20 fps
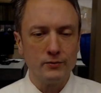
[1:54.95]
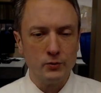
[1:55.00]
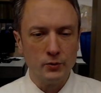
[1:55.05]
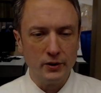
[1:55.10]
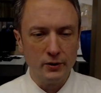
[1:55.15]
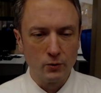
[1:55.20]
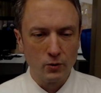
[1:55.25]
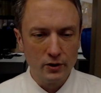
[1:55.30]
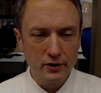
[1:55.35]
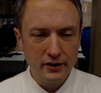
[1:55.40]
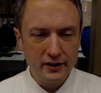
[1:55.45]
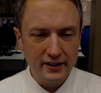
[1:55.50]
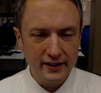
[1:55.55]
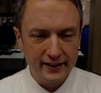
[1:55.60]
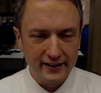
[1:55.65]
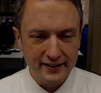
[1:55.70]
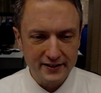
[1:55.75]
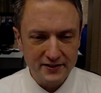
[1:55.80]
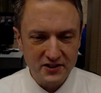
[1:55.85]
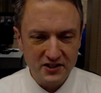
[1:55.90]
We
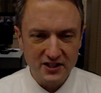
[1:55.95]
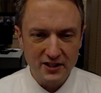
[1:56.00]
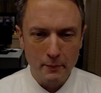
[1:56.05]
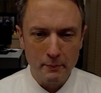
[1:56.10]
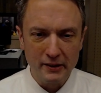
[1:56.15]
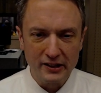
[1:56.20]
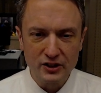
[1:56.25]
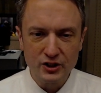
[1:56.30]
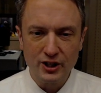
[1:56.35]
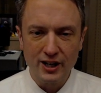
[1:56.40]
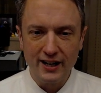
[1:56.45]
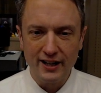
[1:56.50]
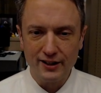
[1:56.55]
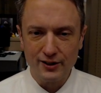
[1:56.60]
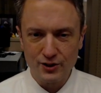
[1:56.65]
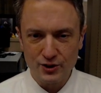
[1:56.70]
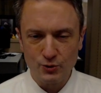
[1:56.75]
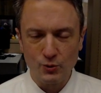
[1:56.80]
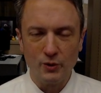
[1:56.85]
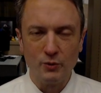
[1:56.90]
really see a big
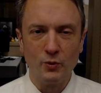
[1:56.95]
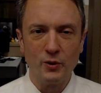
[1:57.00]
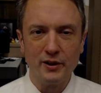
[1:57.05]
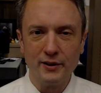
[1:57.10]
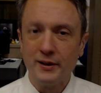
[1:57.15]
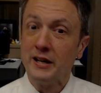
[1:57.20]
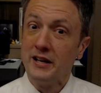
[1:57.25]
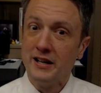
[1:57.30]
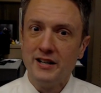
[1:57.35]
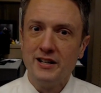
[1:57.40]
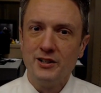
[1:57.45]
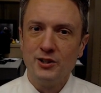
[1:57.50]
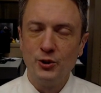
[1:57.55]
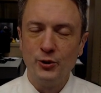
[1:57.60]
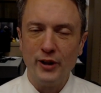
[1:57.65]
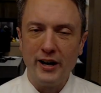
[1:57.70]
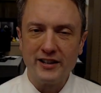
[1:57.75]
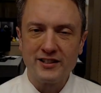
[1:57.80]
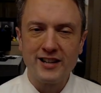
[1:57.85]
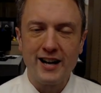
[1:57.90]
change when we do
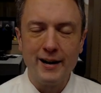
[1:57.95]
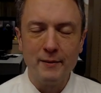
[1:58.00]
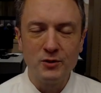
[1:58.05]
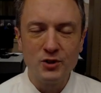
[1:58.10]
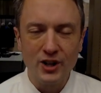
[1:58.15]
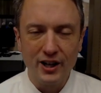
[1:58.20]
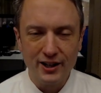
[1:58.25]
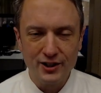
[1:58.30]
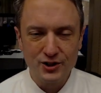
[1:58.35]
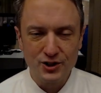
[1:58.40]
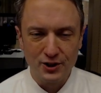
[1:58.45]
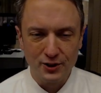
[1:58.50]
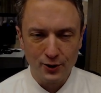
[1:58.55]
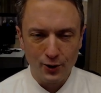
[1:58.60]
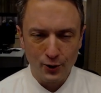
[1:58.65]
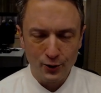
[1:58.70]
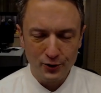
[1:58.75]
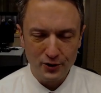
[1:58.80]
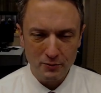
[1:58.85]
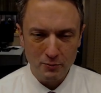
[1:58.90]
that time change in
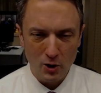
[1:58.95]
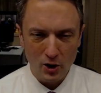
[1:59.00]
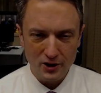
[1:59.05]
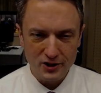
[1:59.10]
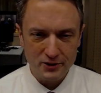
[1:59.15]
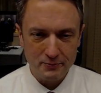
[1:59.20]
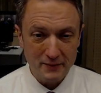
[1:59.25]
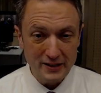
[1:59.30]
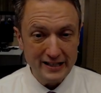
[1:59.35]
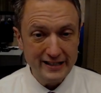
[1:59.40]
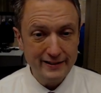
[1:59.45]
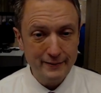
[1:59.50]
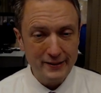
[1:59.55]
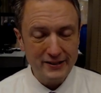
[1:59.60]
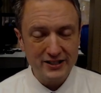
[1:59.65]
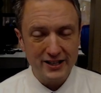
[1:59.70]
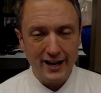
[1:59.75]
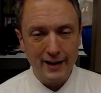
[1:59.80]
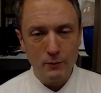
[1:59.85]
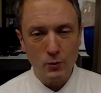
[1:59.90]
early March. In the
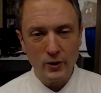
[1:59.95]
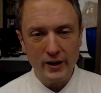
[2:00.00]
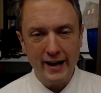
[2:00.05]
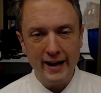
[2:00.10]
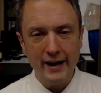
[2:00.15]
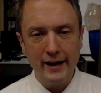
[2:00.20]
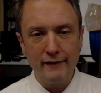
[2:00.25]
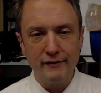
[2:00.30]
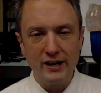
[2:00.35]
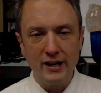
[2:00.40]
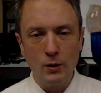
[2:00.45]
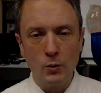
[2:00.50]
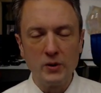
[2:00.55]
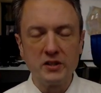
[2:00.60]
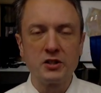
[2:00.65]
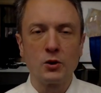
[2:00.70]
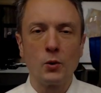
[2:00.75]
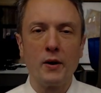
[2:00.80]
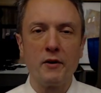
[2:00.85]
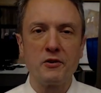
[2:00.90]
meantime, we have a
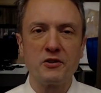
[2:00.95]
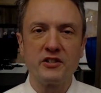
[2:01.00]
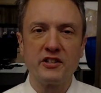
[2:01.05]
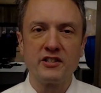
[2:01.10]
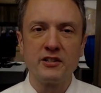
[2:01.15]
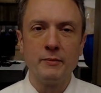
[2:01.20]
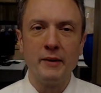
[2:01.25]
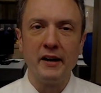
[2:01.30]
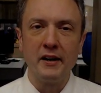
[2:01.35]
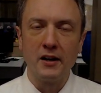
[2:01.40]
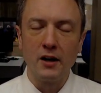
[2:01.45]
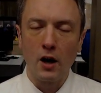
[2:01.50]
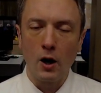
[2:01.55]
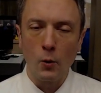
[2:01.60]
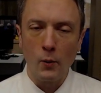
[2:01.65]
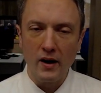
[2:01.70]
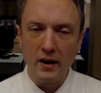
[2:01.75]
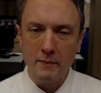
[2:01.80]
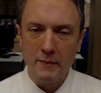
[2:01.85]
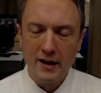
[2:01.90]
winter weather system heading our
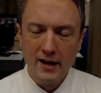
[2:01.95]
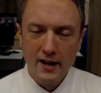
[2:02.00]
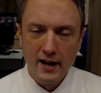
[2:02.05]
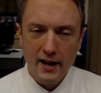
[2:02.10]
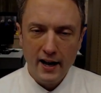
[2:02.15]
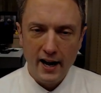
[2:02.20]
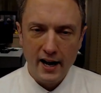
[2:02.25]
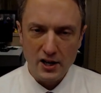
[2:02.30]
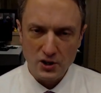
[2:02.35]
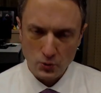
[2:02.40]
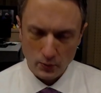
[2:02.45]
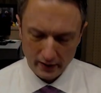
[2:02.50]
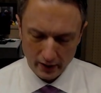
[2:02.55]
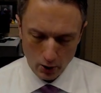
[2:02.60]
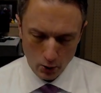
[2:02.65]
way as we go